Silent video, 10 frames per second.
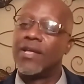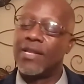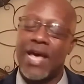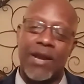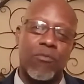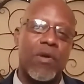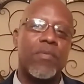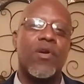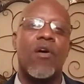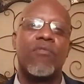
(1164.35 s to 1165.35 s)
A lot of
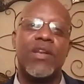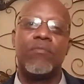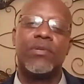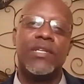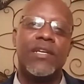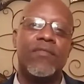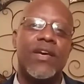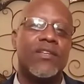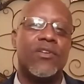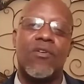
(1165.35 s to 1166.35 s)
women already believe
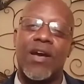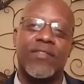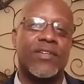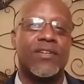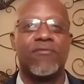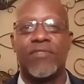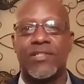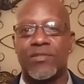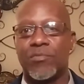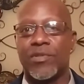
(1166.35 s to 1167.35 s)
that. You don't have to
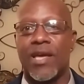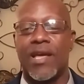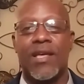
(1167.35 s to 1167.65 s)
convince them of that.